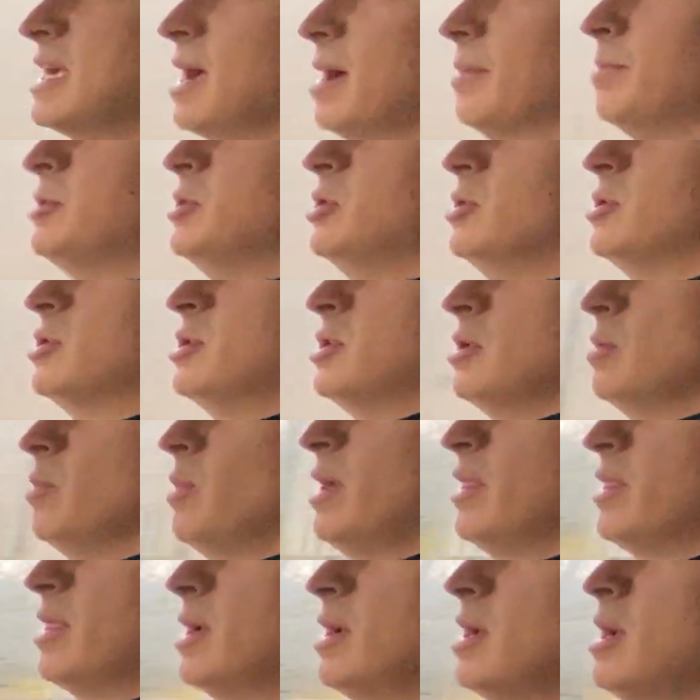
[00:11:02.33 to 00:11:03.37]
up due to the
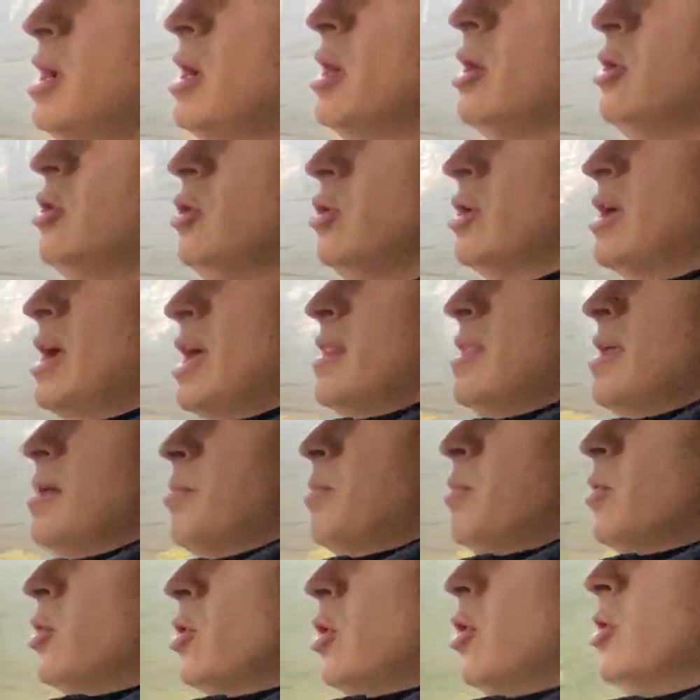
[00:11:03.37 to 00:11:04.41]
weather. You can then
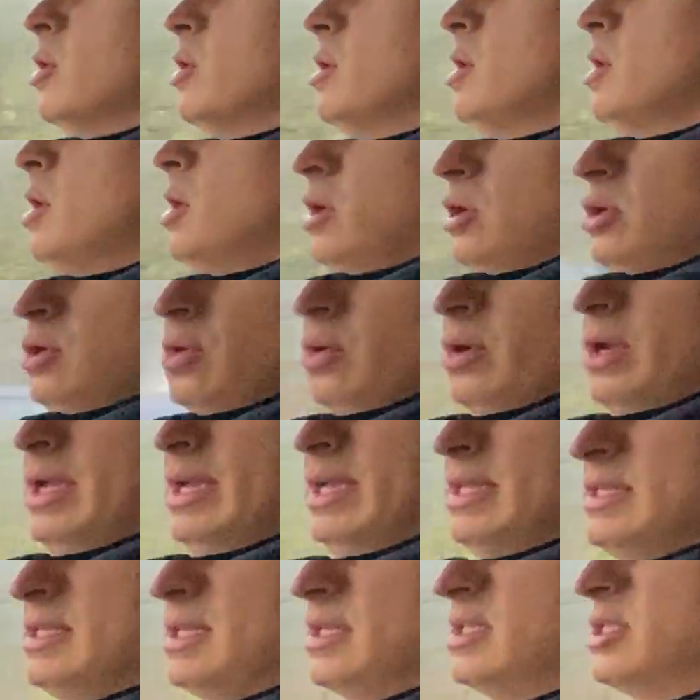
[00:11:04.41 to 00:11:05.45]
put on your
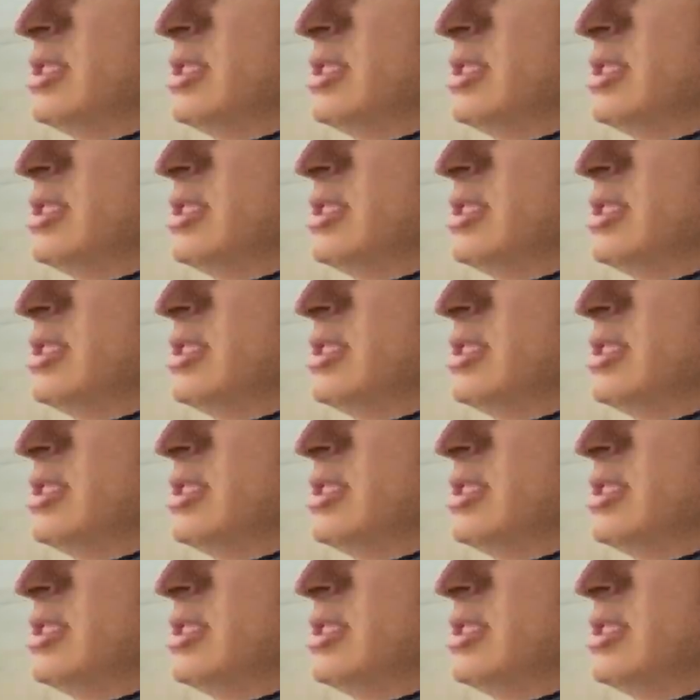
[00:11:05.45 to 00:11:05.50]
heated